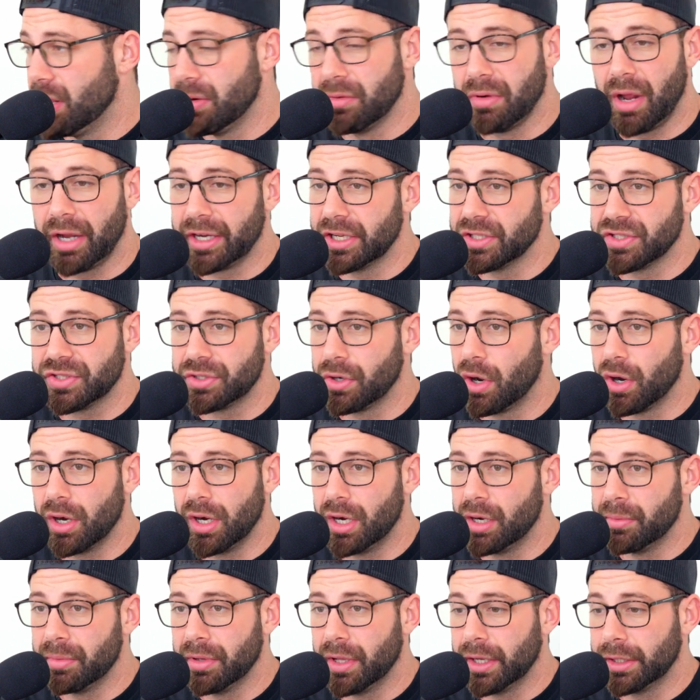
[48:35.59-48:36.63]
I get started
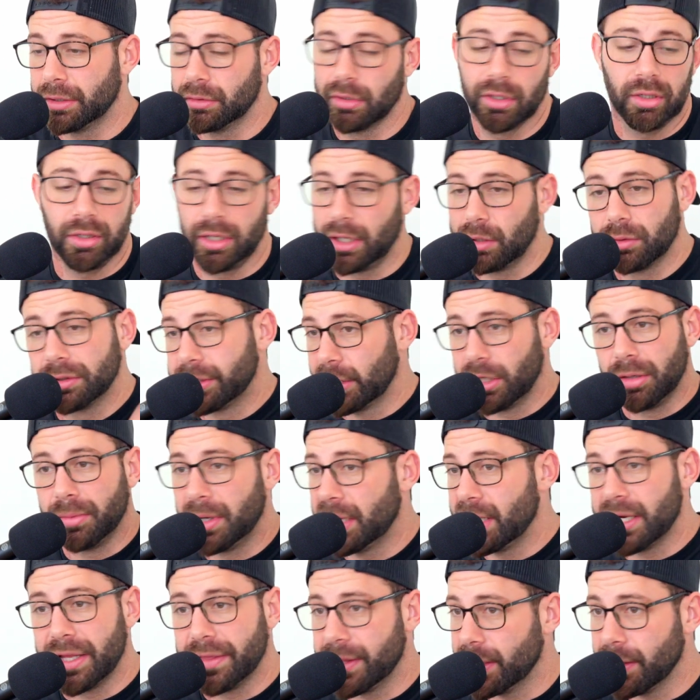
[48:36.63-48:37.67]
and be like, all right, I don't care about
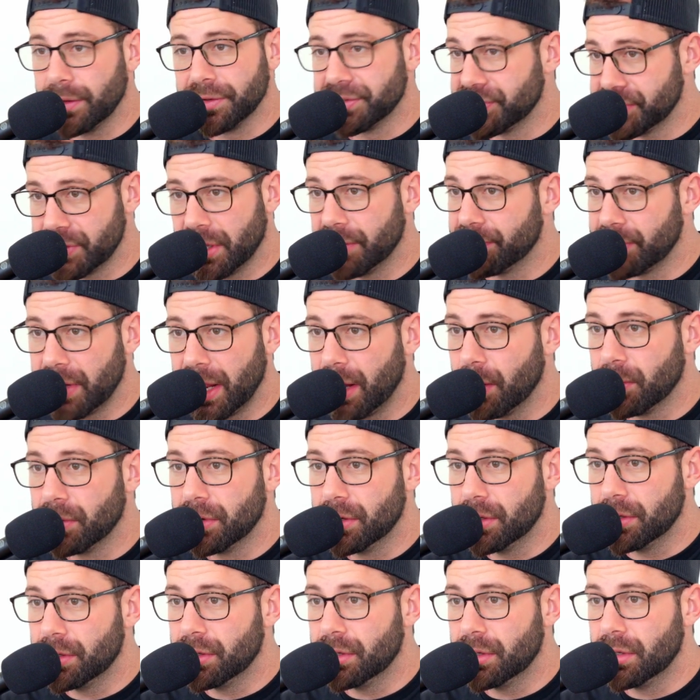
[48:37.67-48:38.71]
any of that other stuff
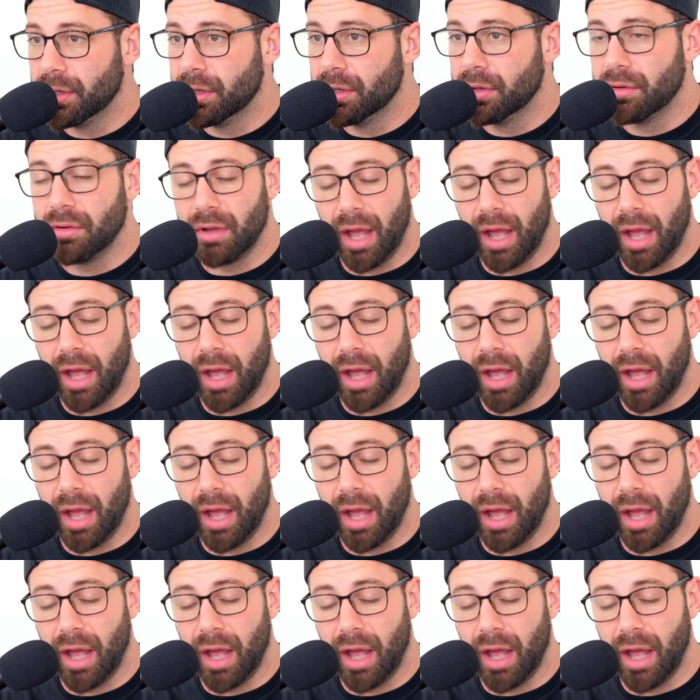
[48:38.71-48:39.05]
now. Mm-hmm.